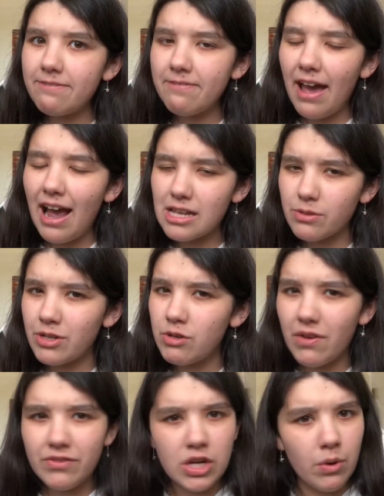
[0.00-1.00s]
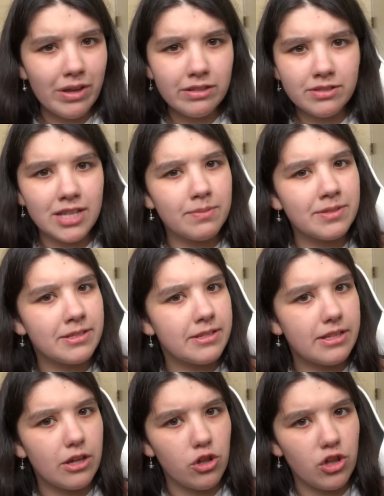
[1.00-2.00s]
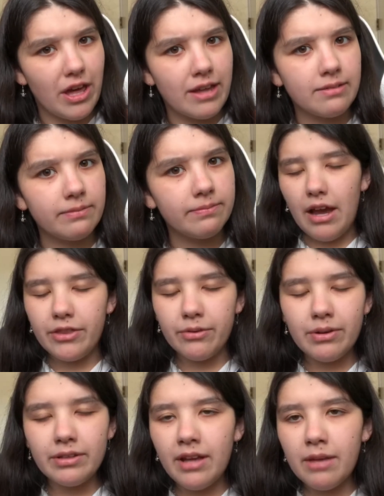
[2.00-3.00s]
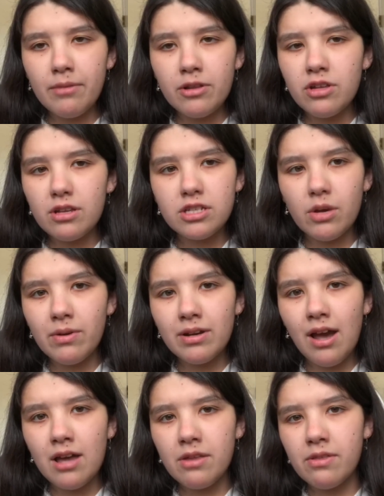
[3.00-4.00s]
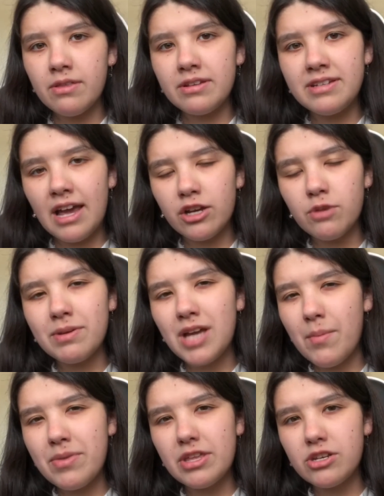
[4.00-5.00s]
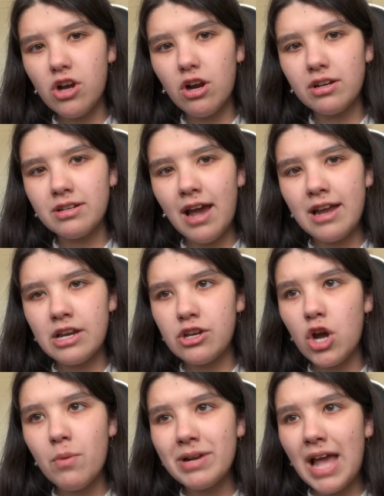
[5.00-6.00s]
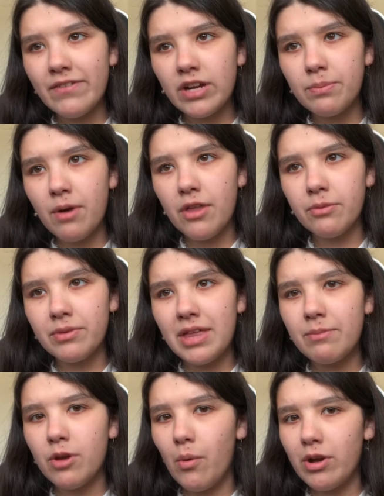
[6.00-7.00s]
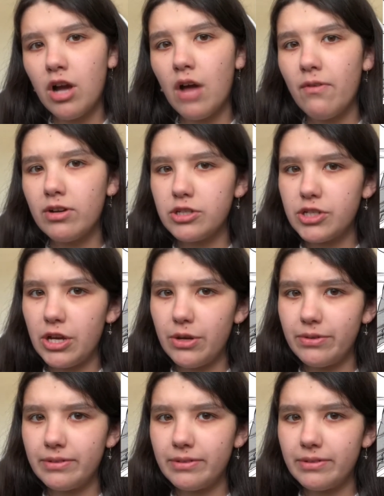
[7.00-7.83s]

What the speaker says: fast when you have no other substance to this shit. And there really ain't much else going on other than Deku becoming the Dark Knight and nobody having a problem with him going off on his own.